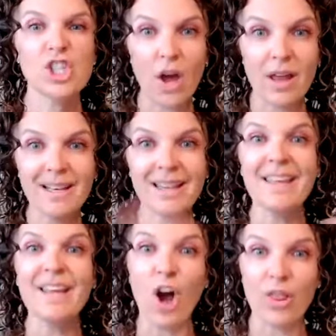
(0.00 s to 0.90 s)
shun
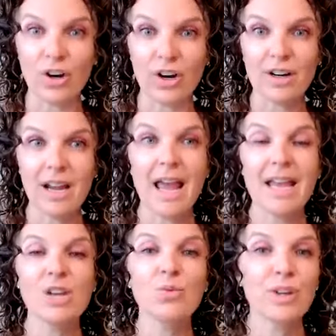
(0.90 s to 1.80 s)
the other.
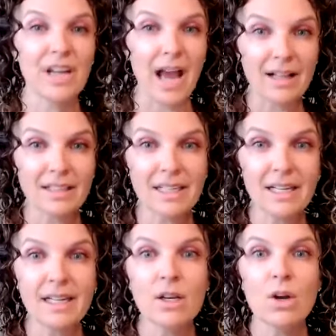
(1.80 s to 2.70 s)
And in
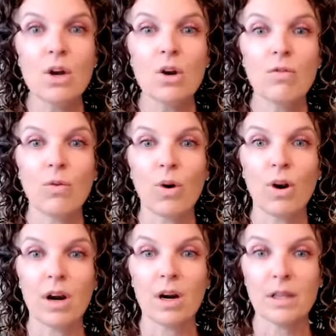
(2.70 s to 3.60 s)
reality,
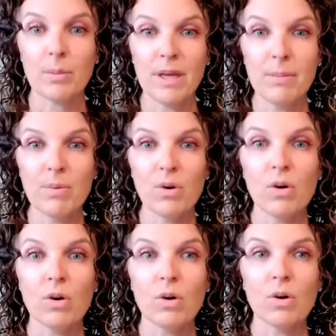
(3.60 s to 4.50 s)
for the
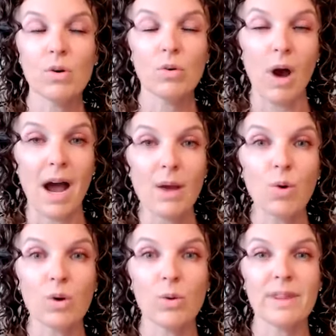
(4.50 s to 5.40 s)
people who I
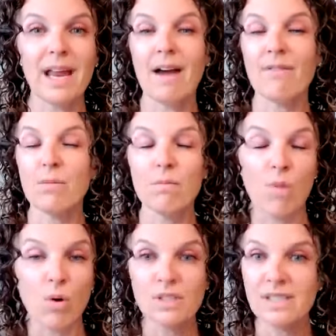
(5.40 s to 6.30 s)
work with that have the
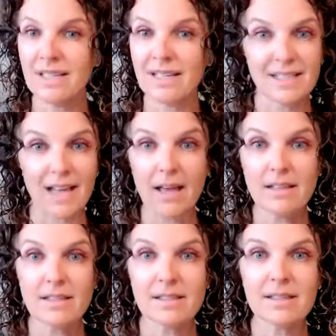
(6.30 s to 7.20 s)
most
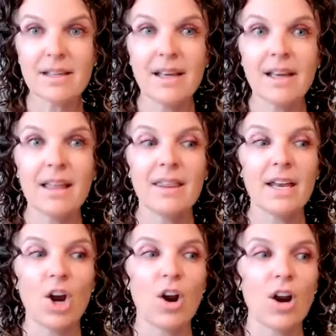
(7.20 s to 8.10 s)
success,
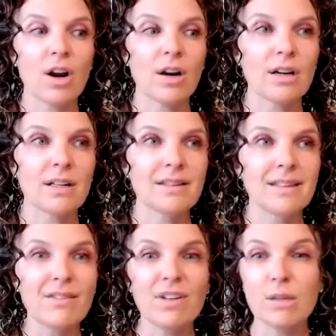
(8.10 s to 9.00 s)
that are
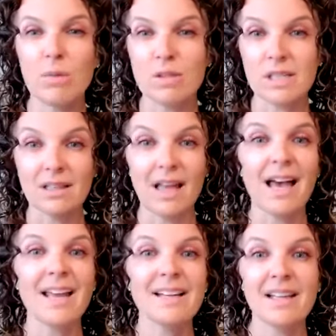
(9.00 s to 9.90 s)
living the most
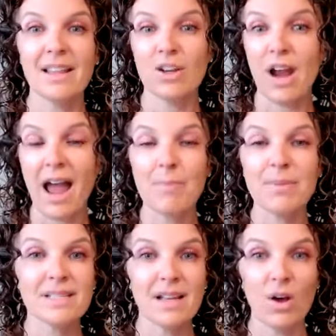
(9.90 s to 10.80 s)
aligned and their
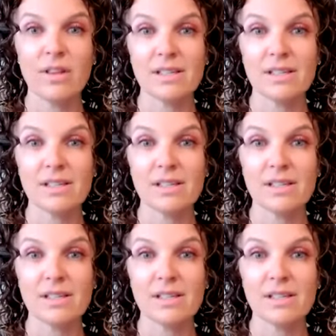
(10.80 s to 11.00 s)
happiest and